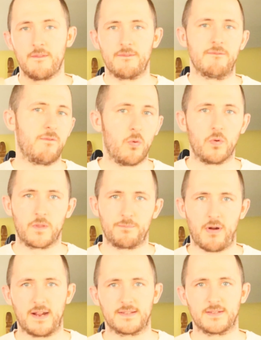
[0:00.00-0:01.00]
for the
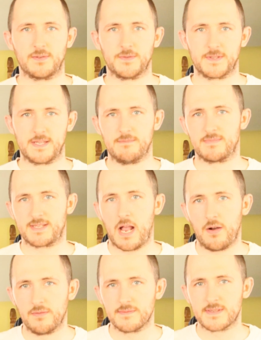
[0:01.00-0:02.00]
practicals
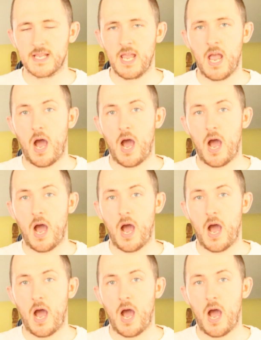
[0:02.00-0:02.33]
themselves.